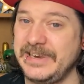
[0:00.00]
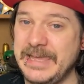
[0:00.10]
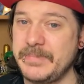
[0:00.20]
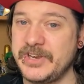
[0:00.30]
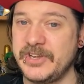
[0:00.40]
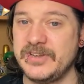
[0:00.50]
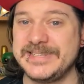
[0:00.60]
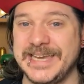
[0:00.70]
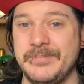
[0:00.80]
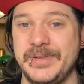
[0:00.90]
Let me know
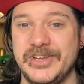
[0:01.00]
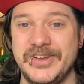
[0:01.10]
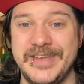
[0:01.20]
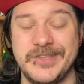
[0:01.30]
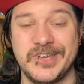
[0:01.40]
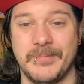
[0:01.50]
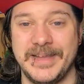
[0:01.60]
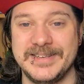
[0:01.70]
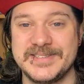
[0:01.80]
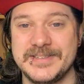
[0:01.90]
down below in the
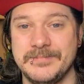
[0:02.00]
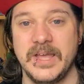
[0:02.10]
comments.